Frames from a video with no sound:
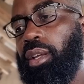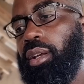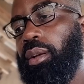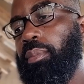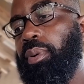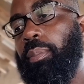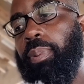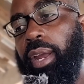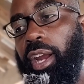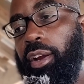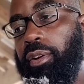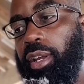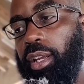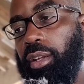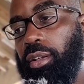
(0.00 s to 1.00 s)

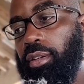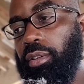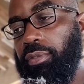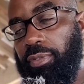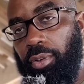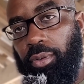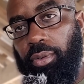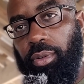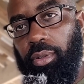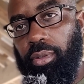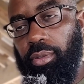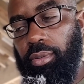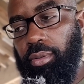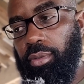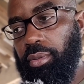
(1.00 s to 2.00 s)
preparing for
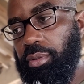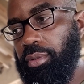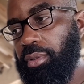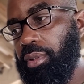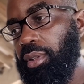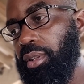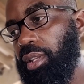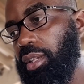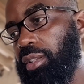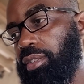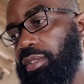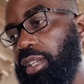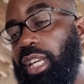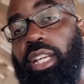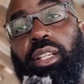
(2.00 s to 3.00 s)

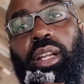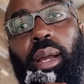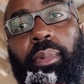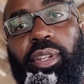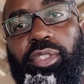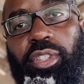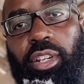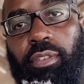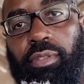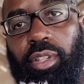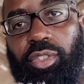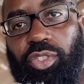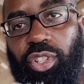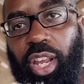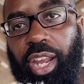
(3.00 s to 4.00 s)
this economic shift,
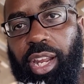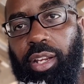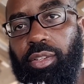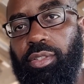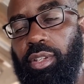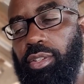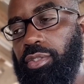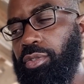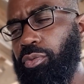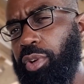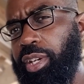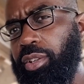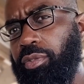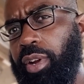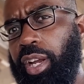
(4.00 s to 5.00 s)
this change, this
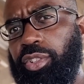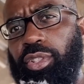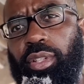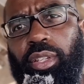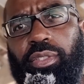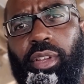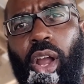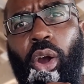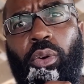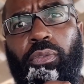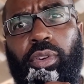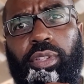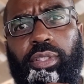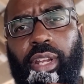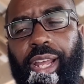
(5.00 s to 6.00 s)
redirection, this
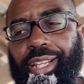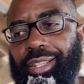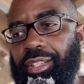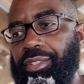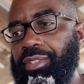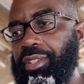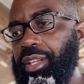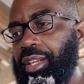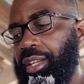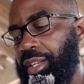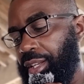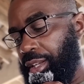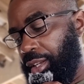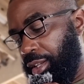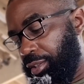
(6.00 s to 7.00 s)
oversight, this
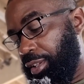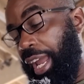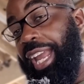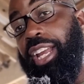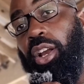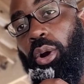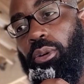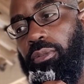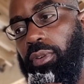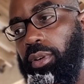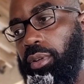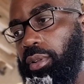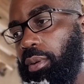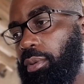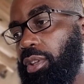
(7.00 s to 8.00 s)

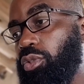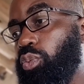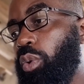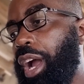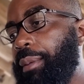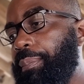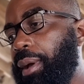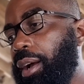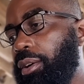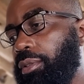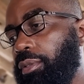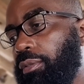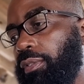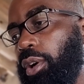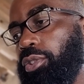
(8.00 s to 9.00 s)
takeover, this wipeout.
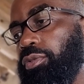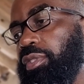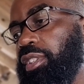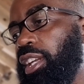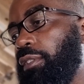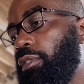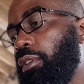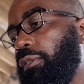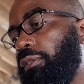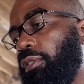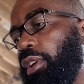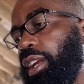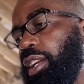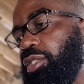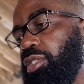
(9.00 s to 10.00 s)
Folks, receive your
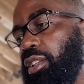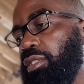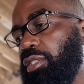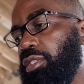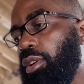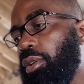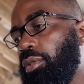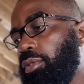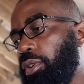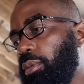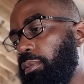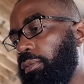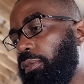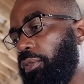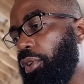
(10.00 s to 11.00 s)
free Genesis Gold
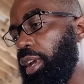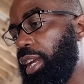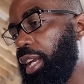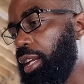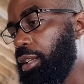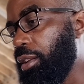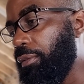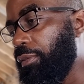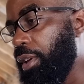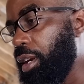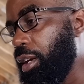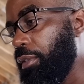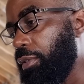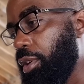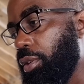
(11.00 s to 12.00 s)
Group free
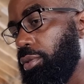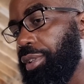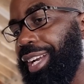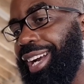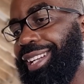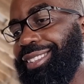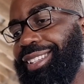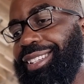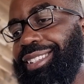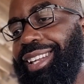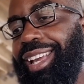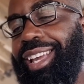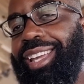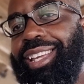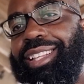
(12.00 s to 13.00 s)
definitive gold guide
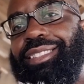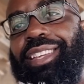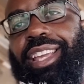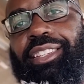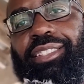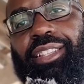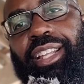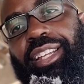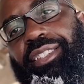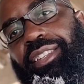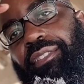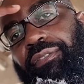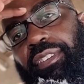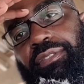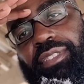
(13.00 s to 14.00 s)
today. It takes less
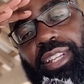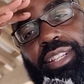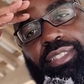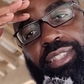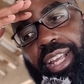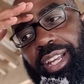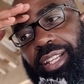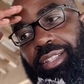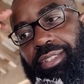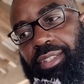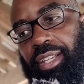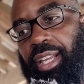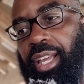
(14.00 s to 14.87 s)
than 15 seconds.